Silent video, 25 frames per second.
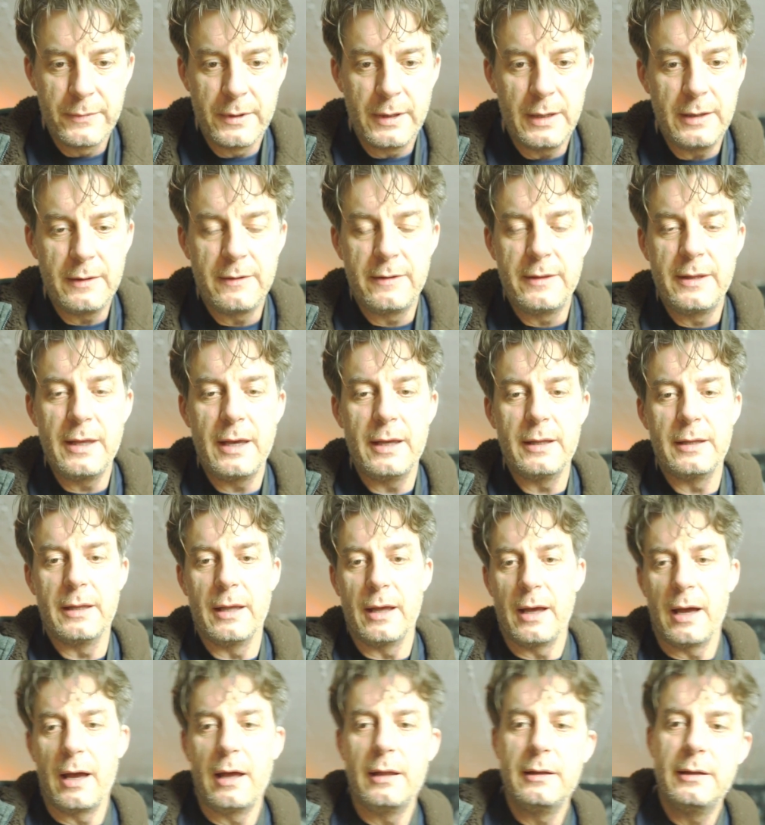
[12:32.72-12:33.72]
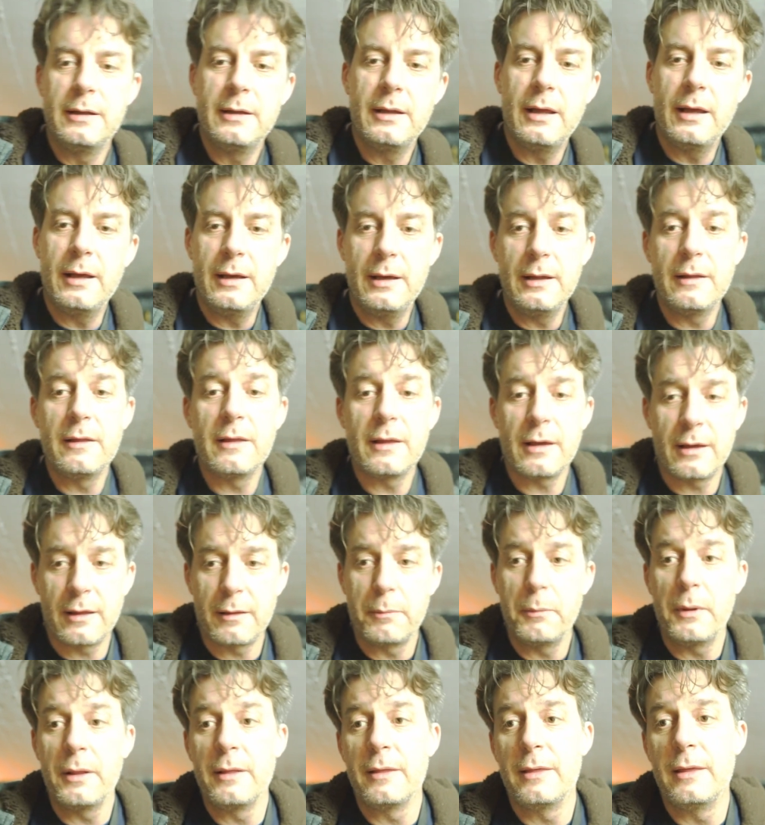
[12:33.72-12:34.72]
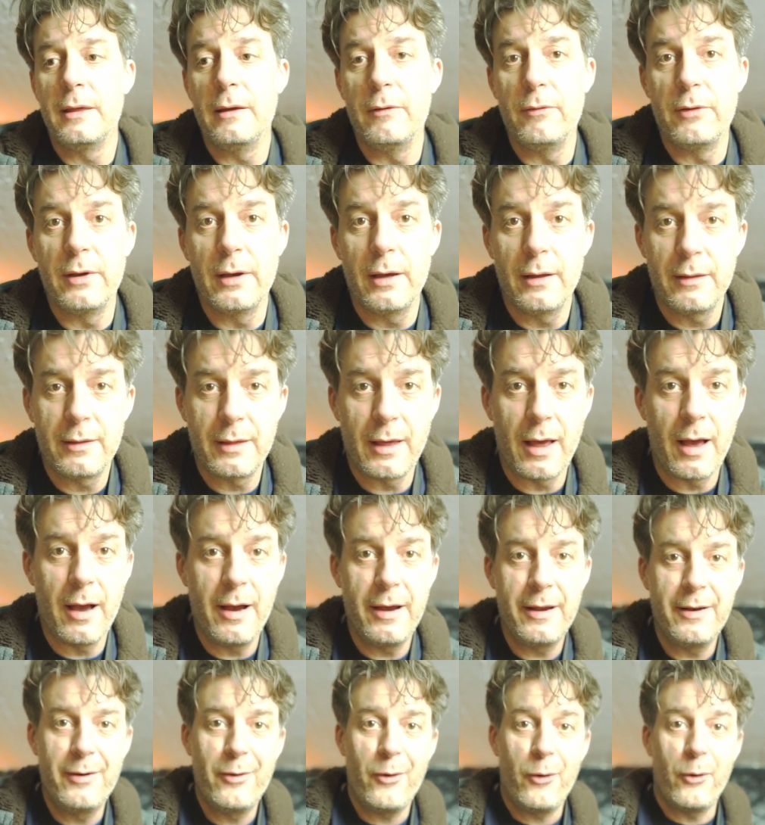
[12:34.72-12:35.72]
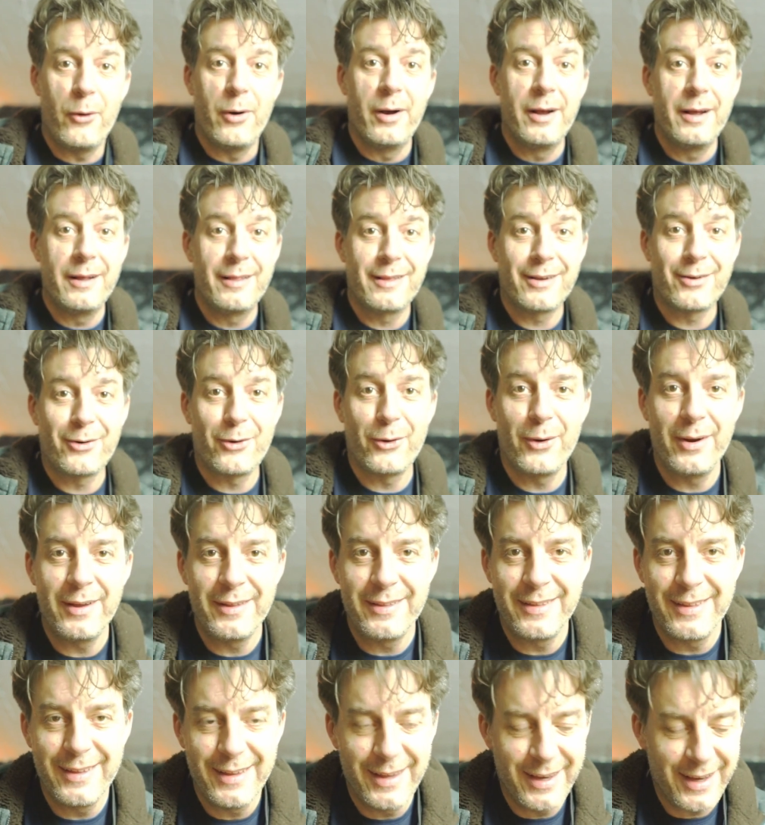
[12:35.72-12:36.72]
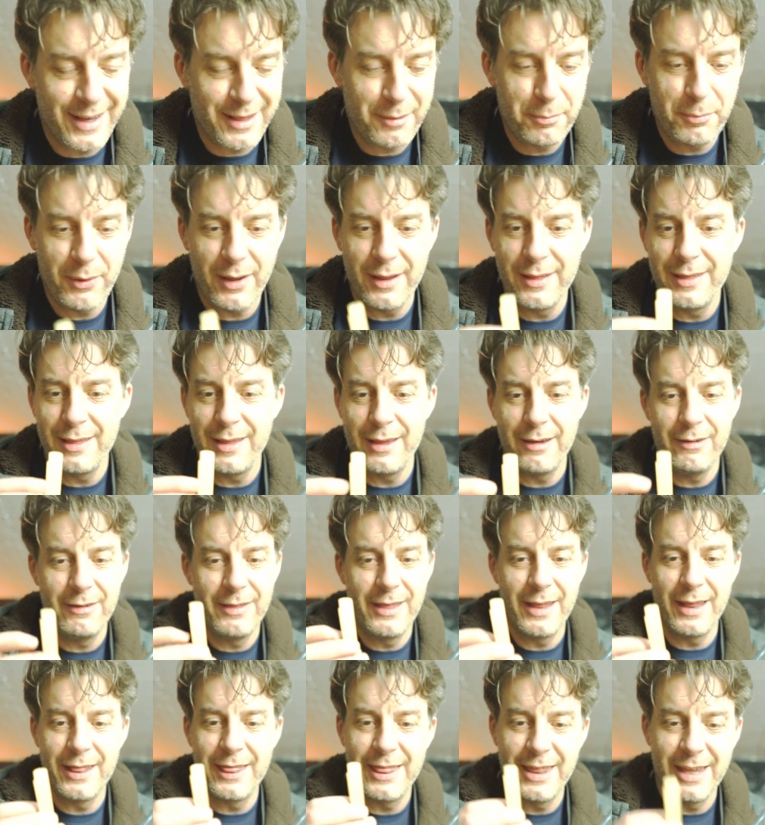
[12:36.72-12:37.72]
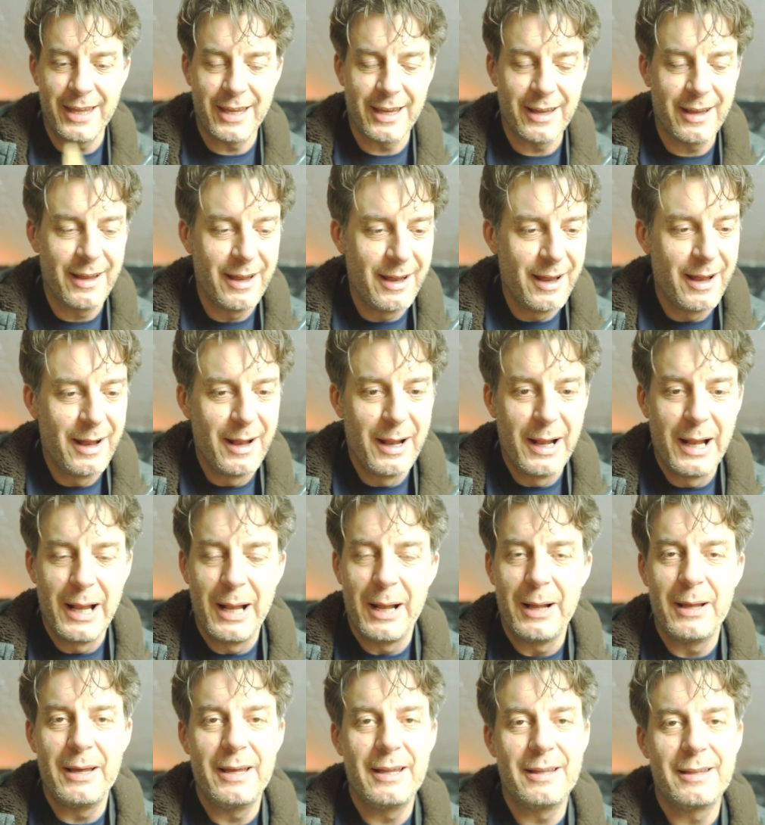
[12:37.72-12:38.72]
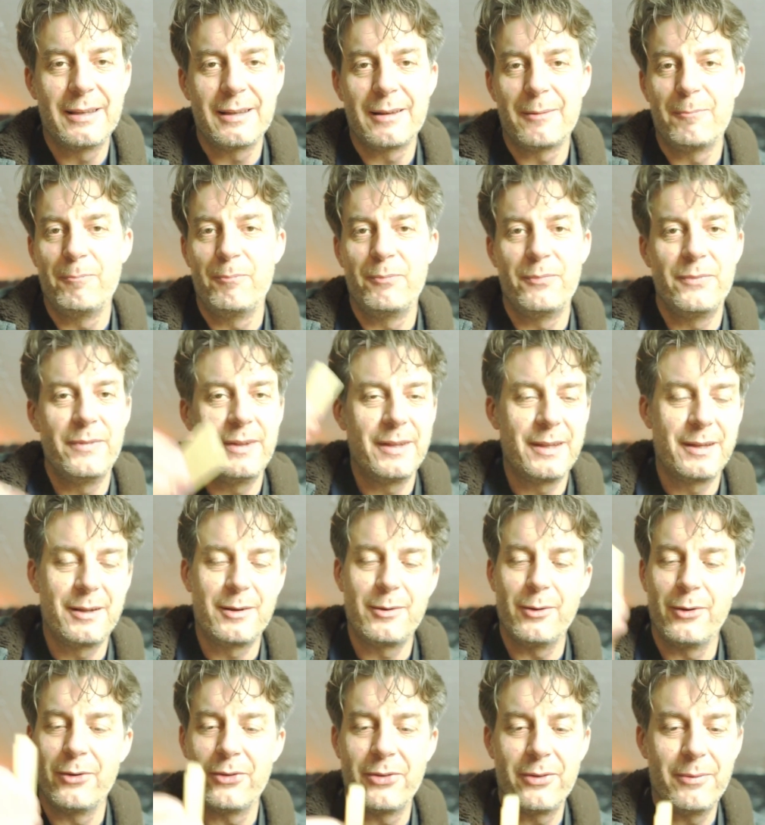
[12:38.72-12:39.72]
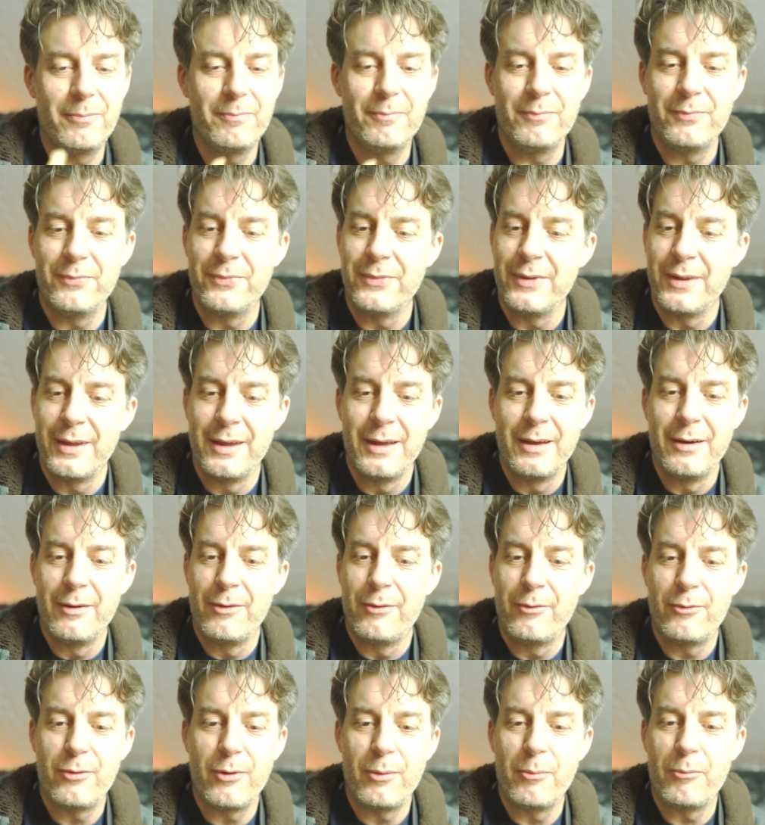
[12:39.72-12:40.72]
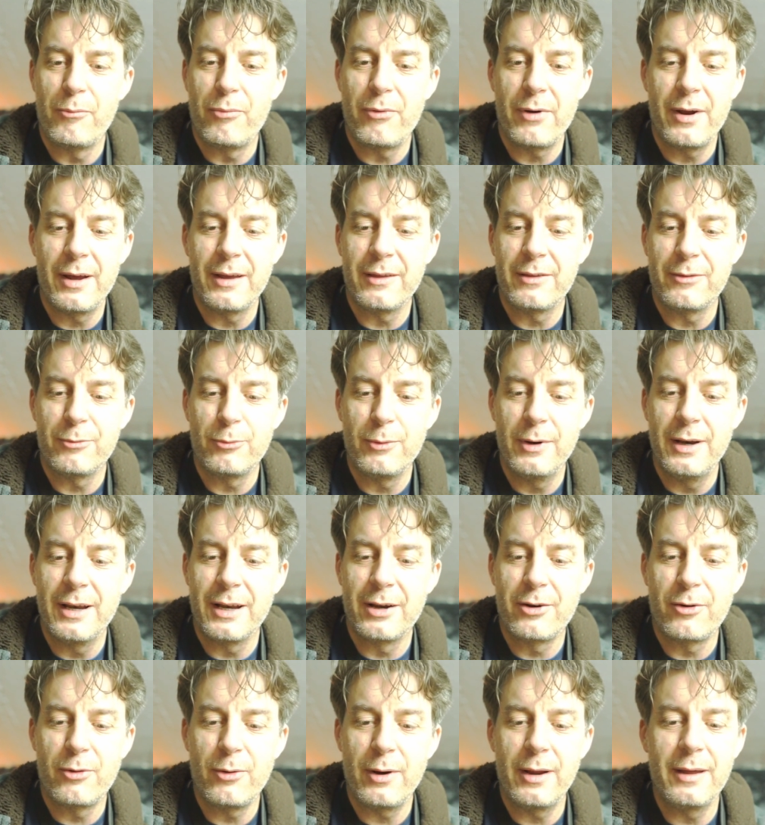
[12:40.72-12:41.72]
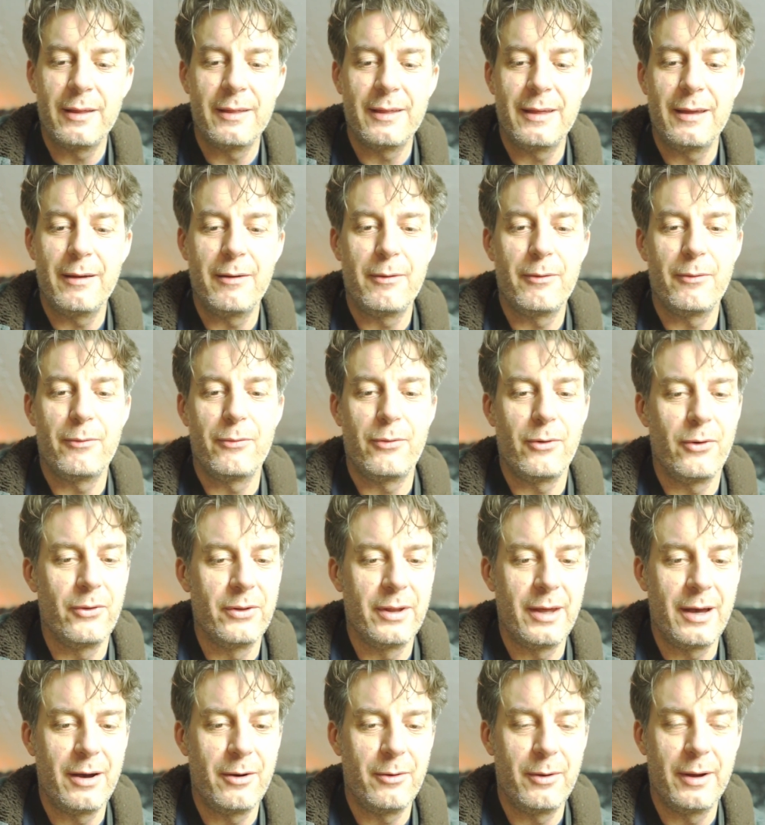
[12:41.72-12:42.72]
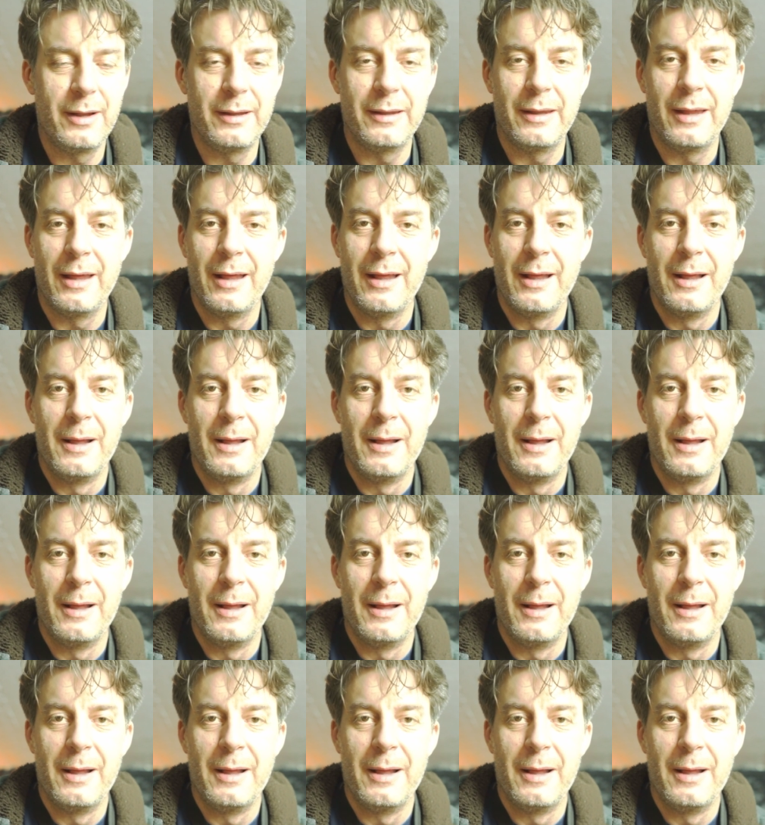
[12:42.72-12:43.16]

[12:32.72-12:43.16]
it's dead. And it's expensive, yes, I know. It's crazy expensive, that thing. It goes from price really crazy for now, and